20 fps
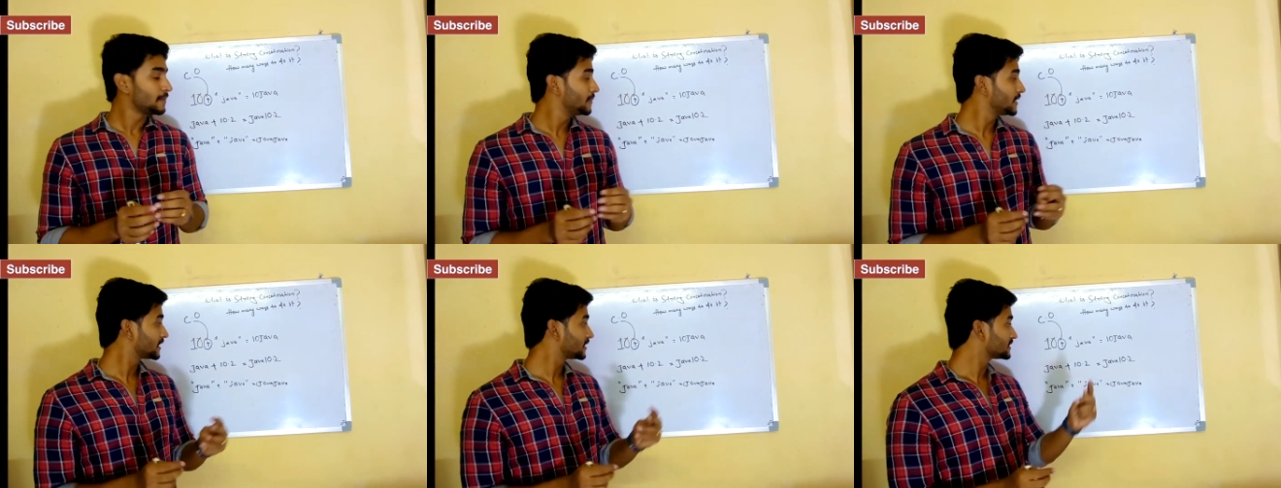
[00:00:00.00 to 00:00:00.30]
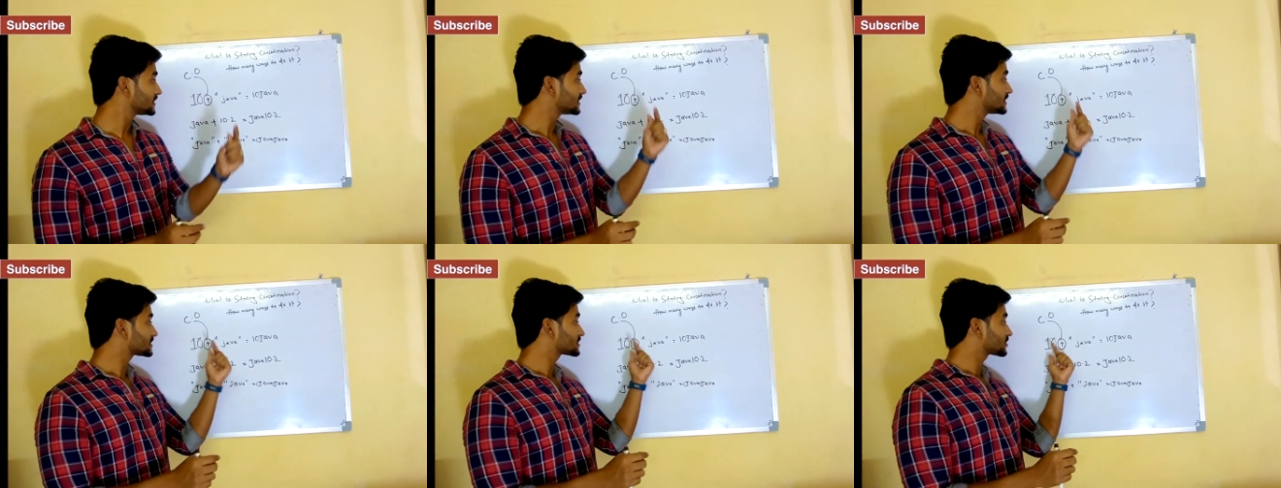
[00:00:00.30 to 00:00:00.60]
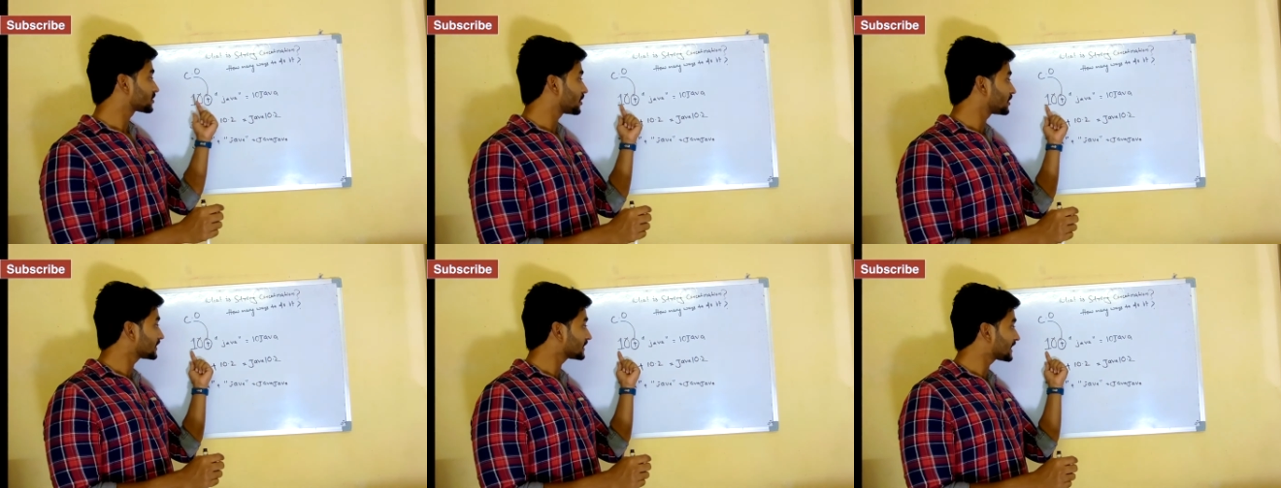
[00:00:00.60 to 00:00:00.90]
because it
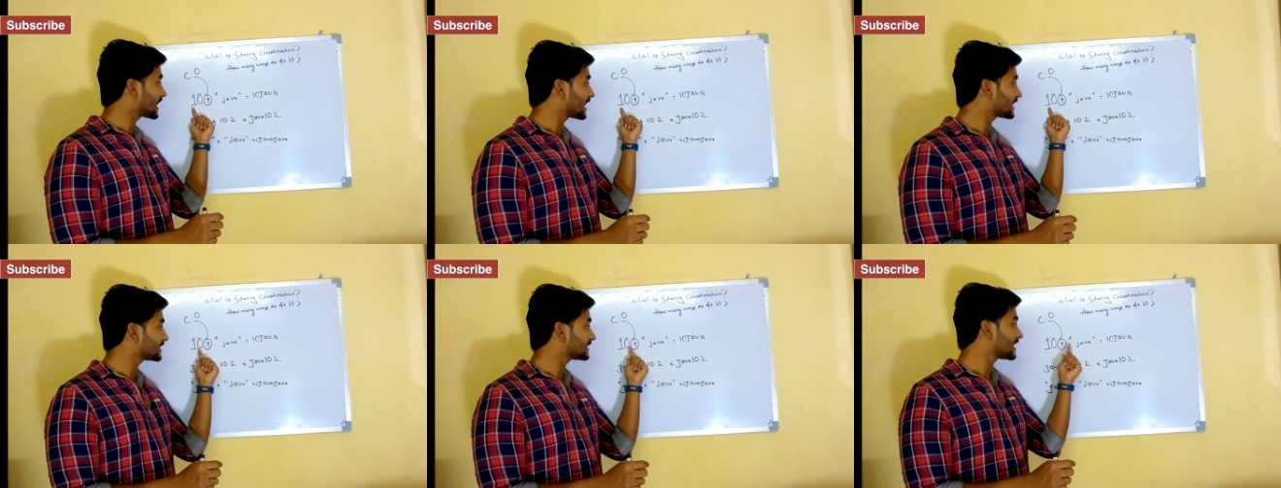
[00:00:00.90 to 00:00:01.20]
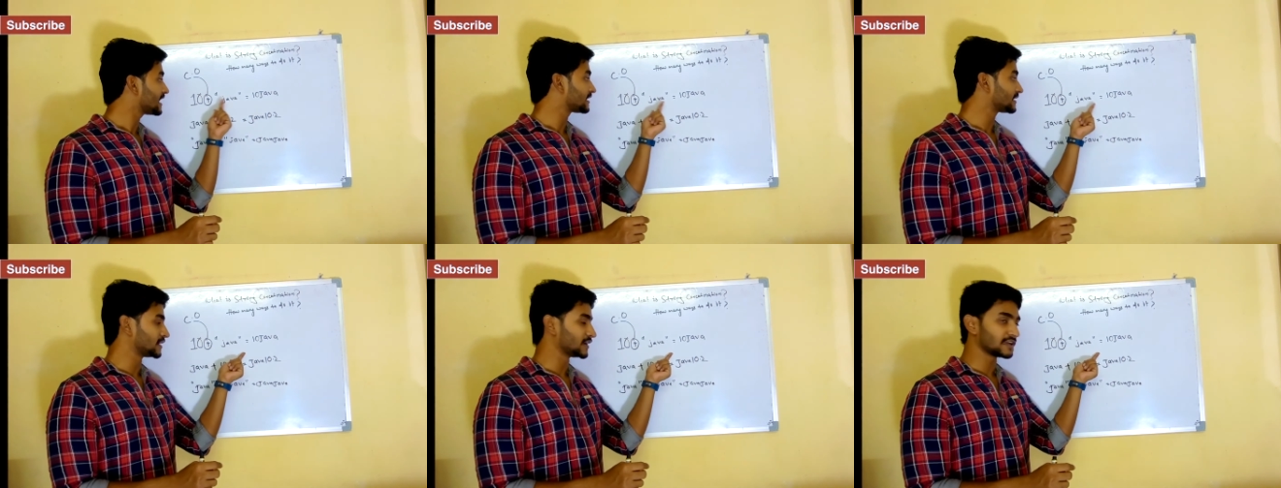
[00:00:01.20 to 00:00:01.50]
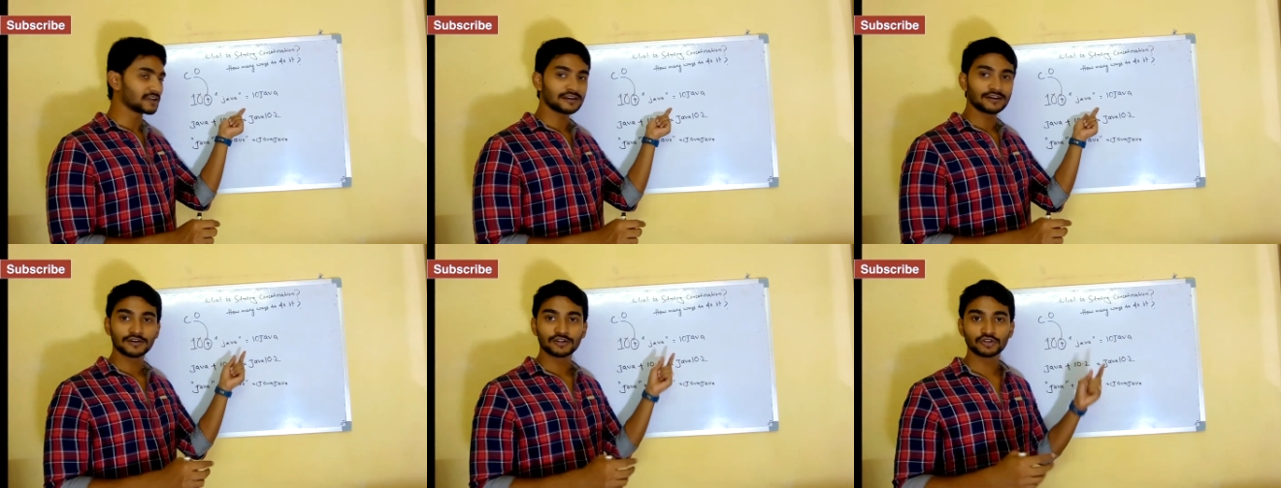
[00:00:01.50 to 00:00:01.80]
is
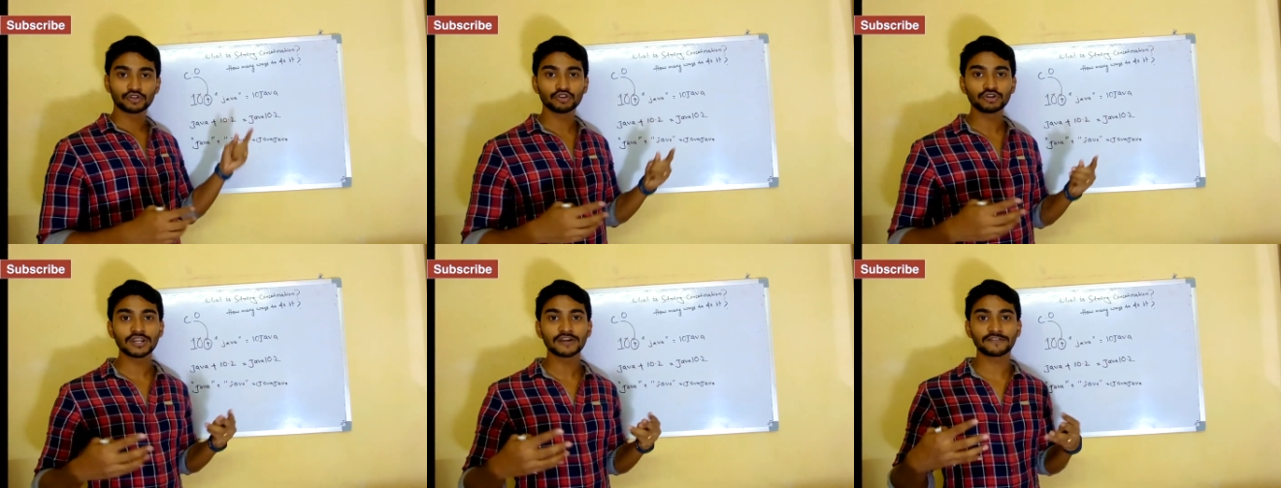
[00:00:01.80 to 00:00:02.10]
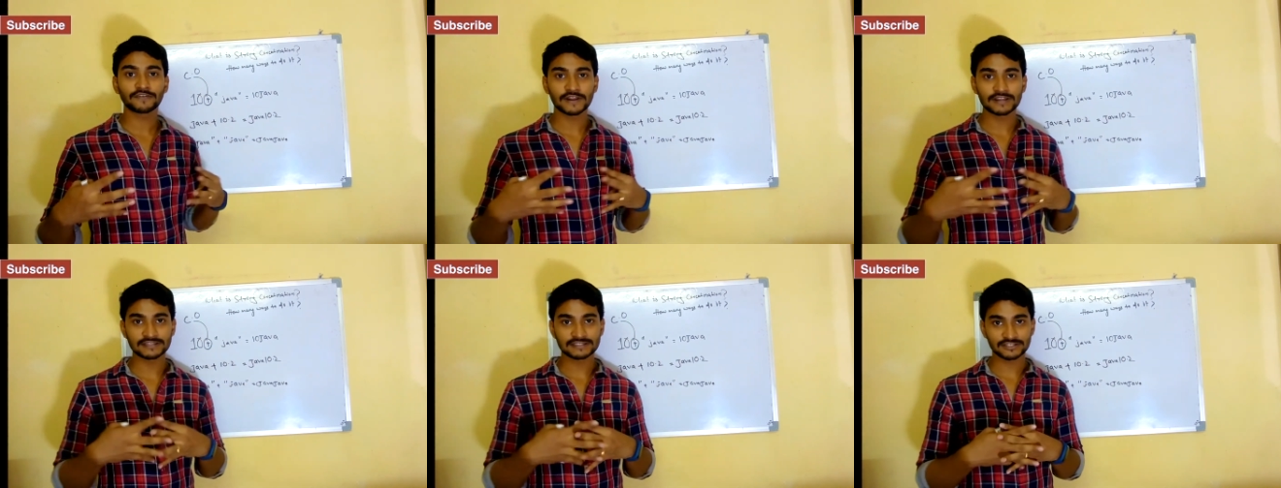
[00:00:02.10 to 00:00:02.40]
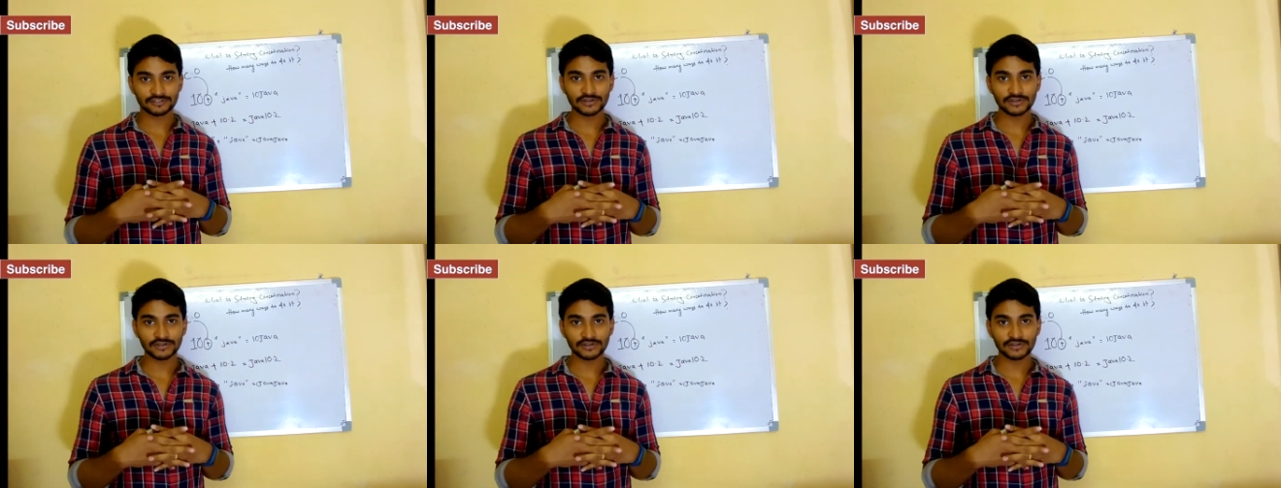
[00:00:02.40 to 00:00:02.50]
concatenating two different